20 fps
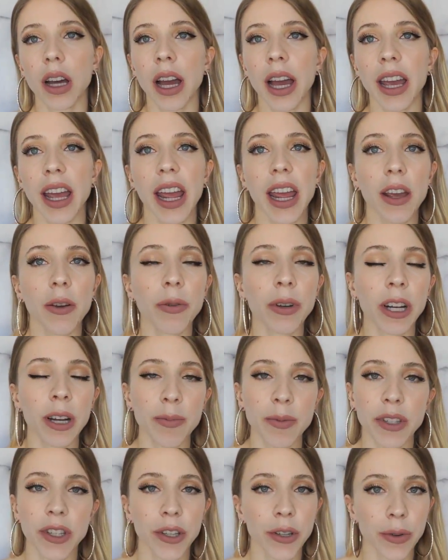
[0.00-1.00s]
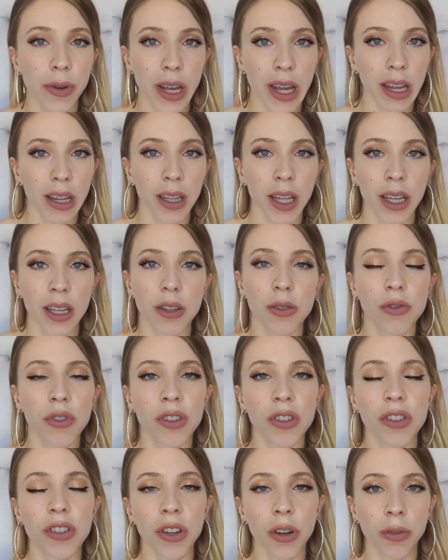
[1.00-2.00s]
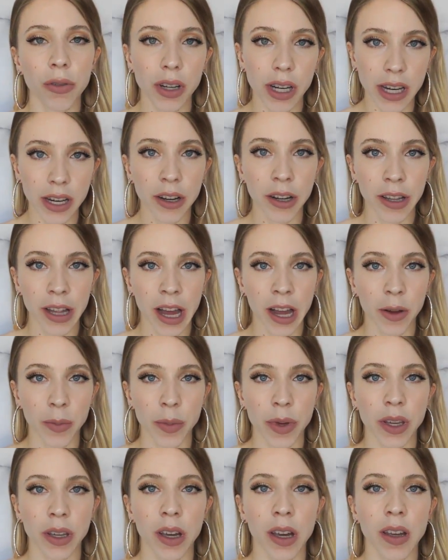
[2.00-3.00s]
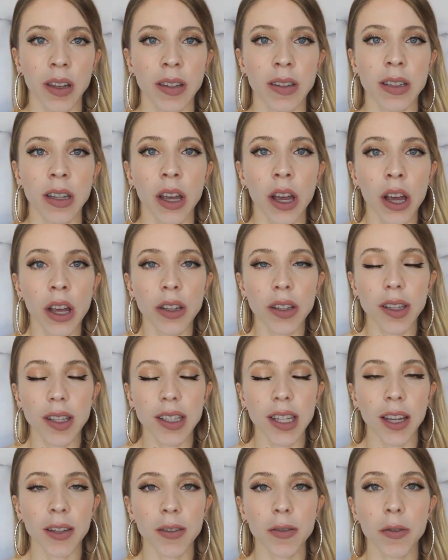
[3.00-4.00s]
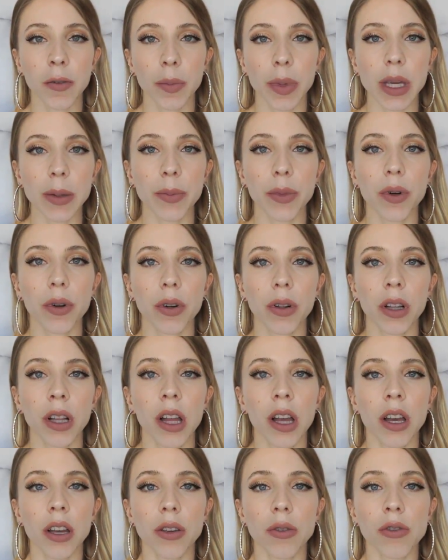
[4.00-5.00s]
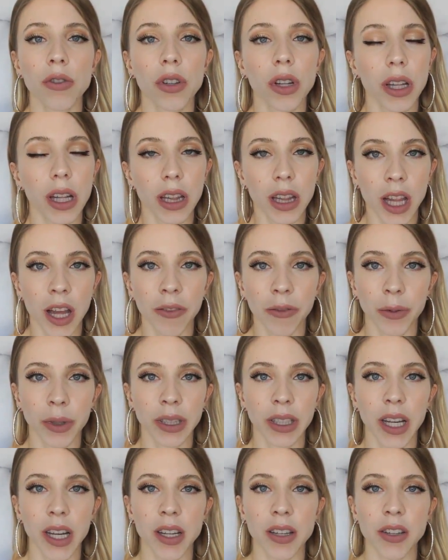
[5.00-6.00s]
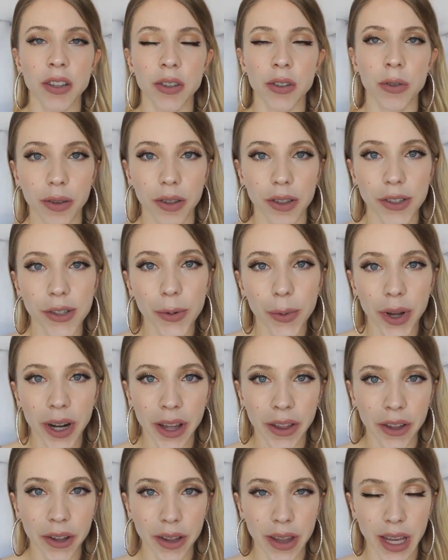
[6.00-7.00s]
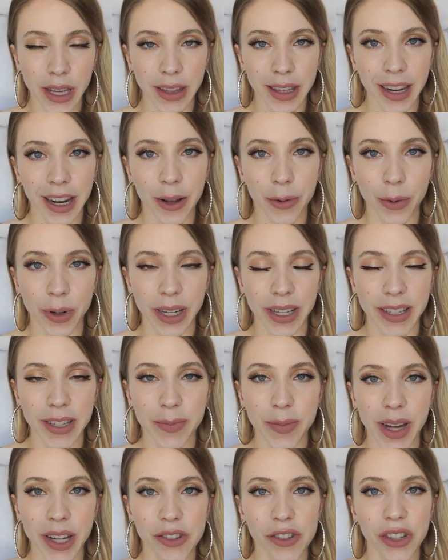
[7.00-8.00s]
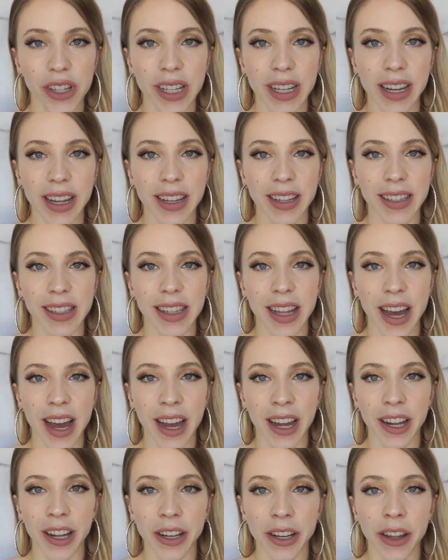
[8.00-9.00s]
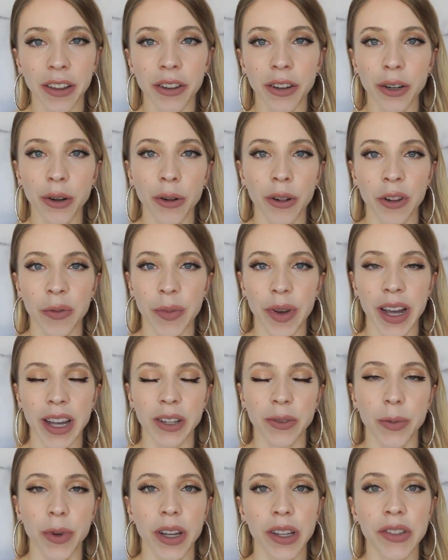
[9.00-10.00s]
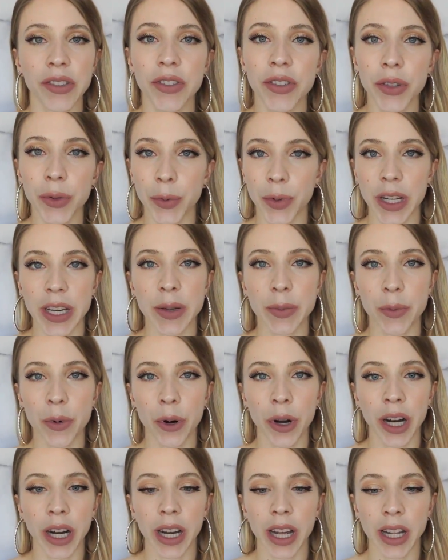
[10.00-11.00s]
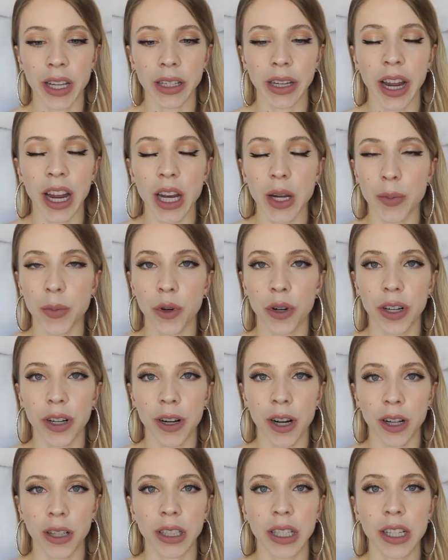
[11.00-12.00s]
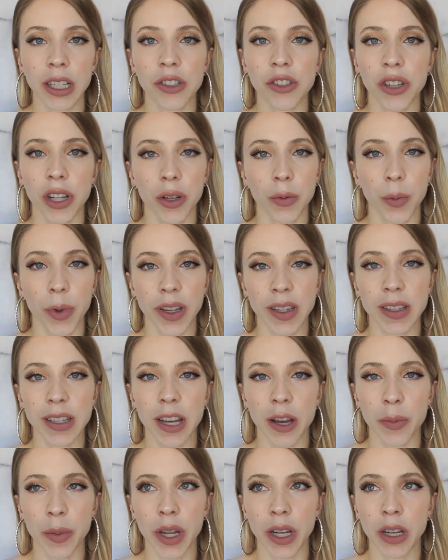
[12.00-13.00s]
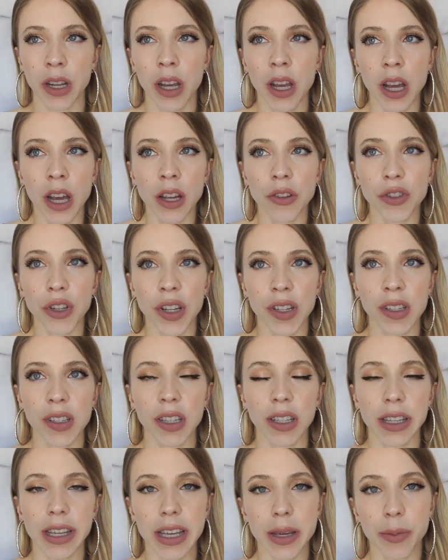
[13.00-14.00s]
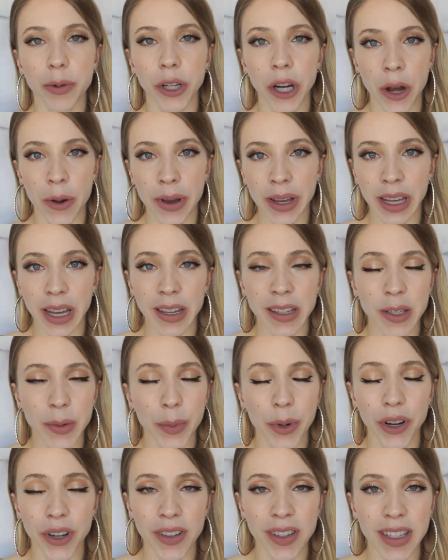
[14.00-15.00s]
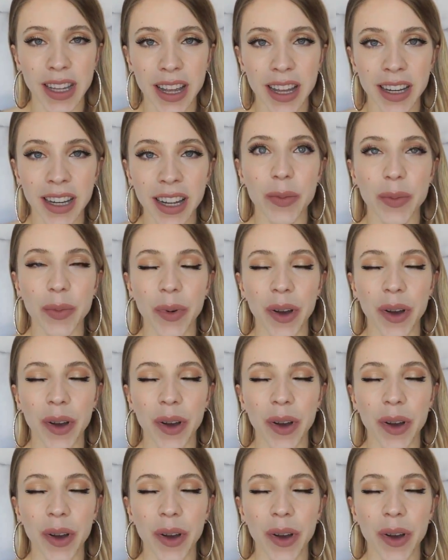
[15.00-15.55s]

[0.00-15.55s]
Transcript: I hate what I'm doing. Like, you just don't hear that, because successful people usually love what they do. So one other thing that I wanted to mention is that another goal of mine was to read more and gain more knowledge and wisdom, and just to keep growing as a person.